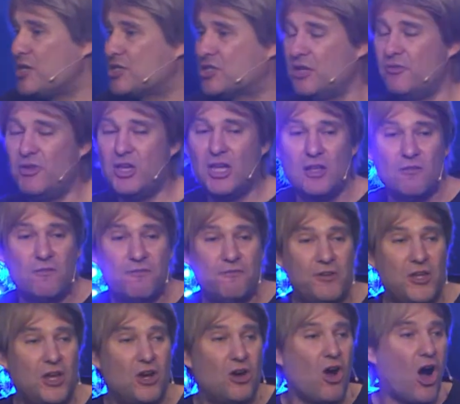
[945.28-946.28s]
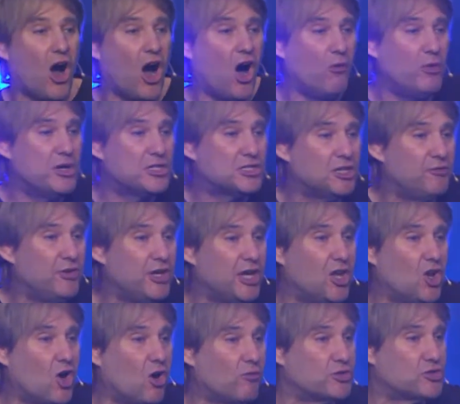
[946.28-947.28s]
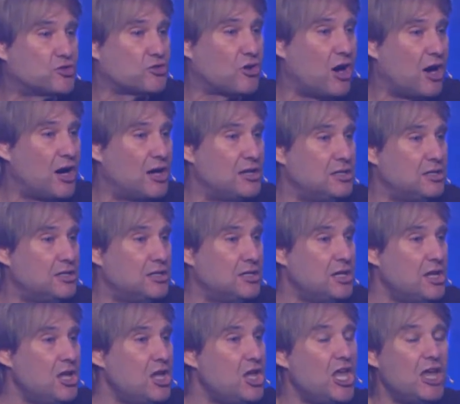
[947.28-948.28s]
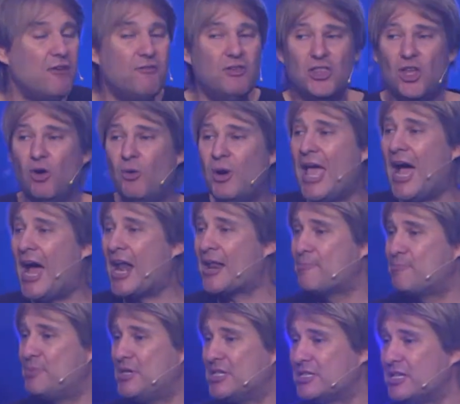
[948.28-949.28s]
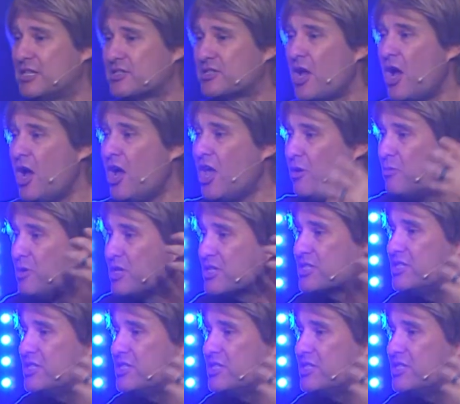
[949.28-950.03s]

living in fear, always living in overdrawn. Even though he had a business, he was